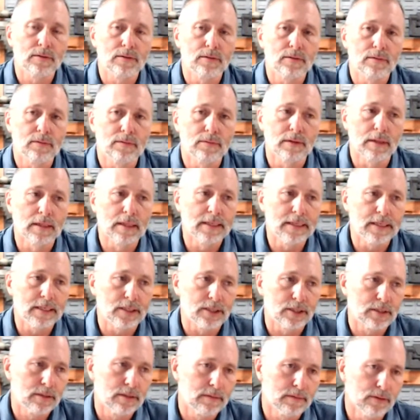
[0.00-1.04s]

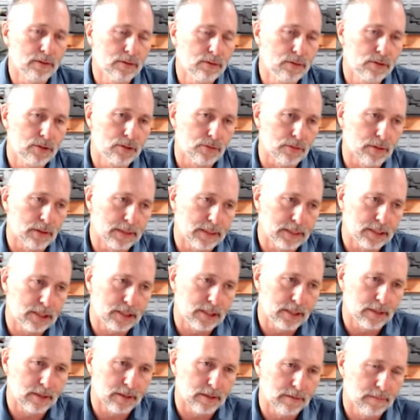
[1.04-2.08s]
release, news release
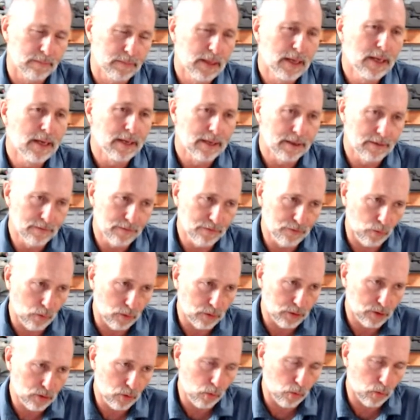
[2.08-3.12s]
here in
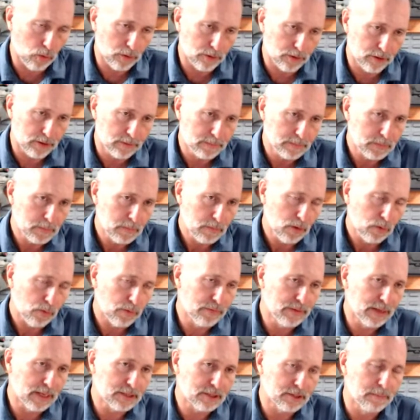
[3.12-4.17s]
fourth quarter. We've
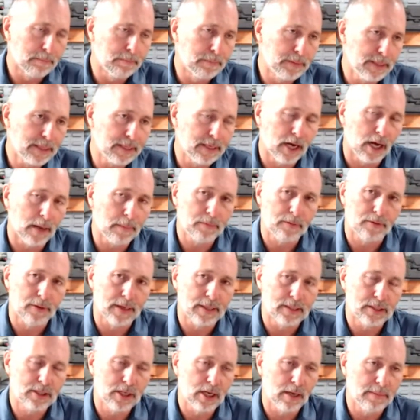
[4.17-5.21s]
got some big
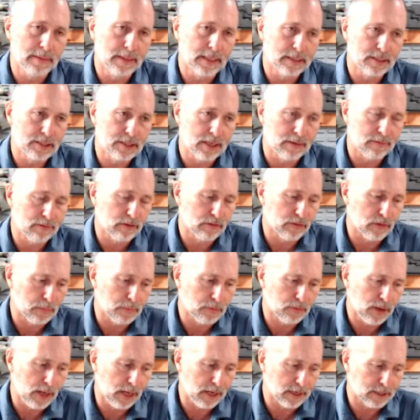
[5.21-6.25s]
upgrades coming on several of our
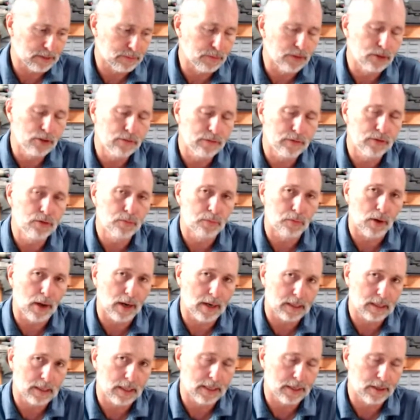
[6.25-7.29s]
products. We do have a new
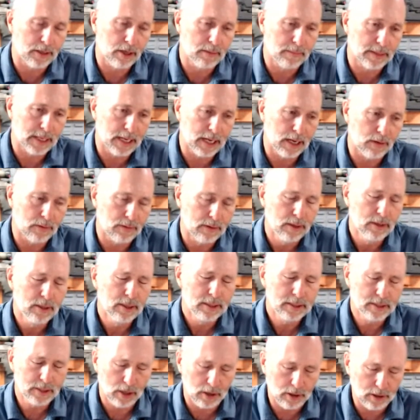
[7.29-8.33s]
product line coming out
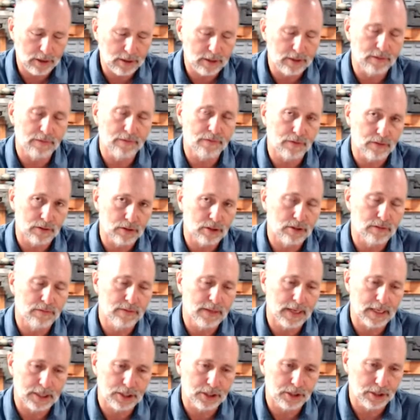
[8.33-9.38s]
targeting the first of
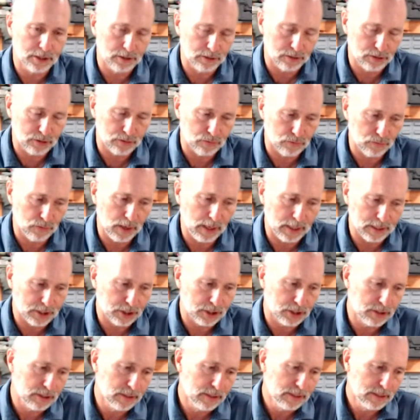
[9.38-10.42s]
next year. It's a
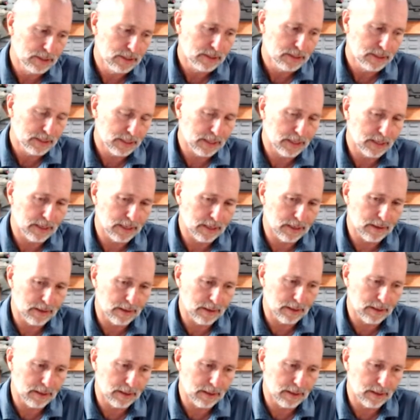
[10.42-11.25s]
rush. And